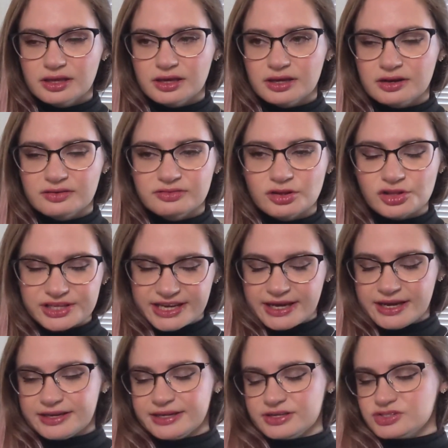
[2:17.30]

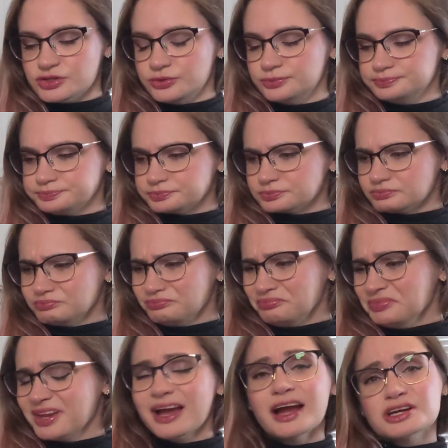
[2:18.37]
lollygagging. So
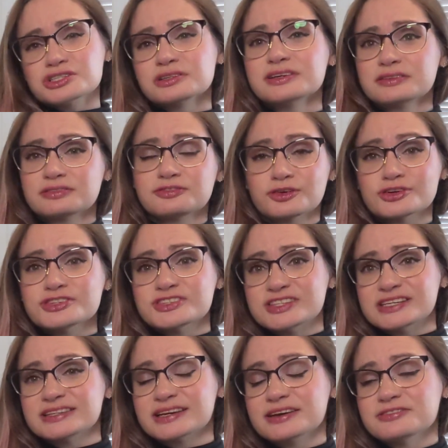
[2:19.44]
actually the first
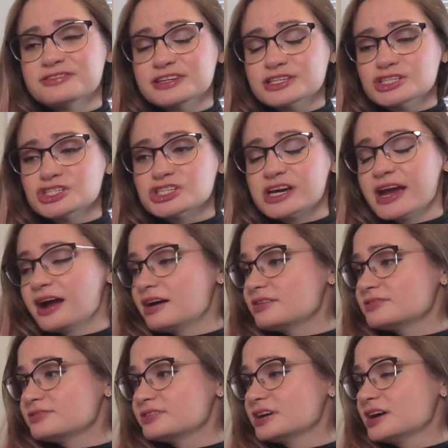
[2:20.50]
thing that I finished, I
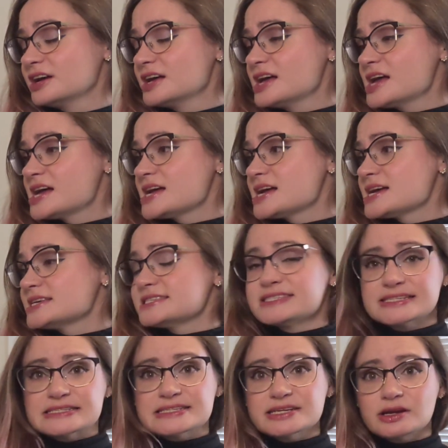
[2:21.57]
have
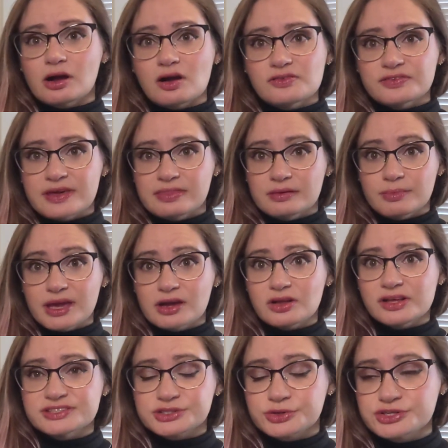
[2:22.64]
sent it off in the mail
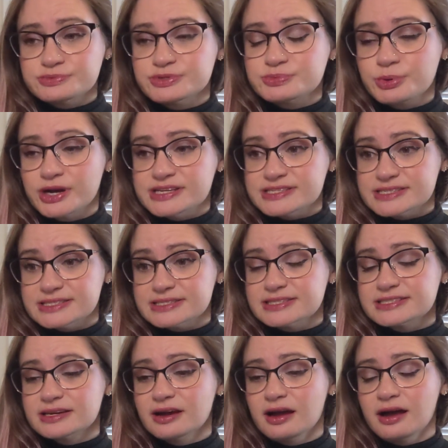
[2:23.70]
as a Christmas
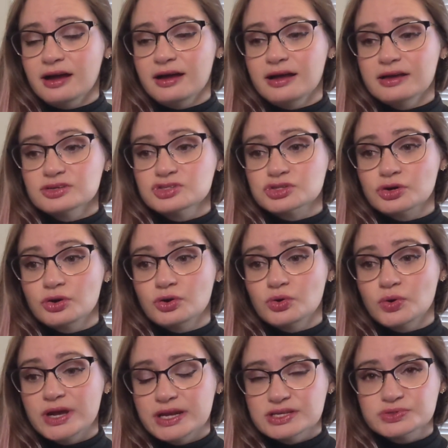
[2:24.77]
present.
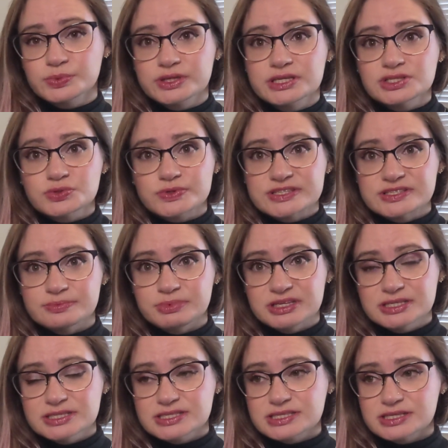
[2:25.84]
So it is with its
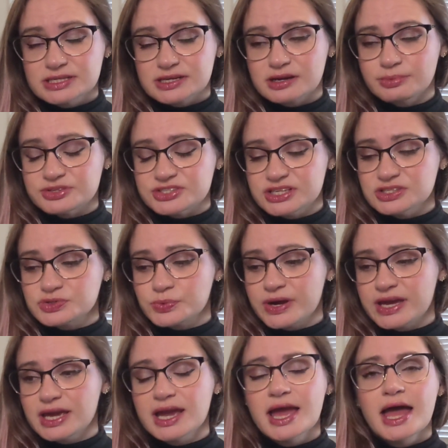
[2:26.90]
recipient a couple states
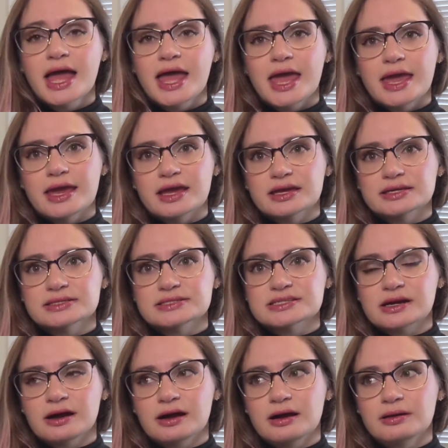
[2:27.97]
away. And
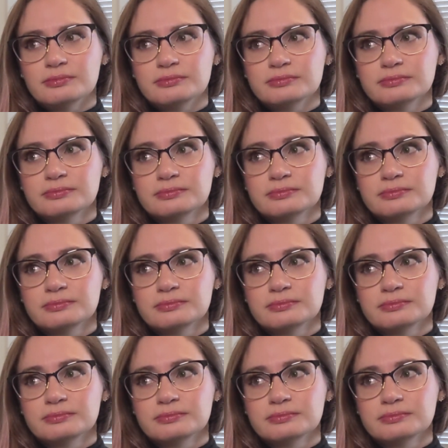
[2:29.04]
so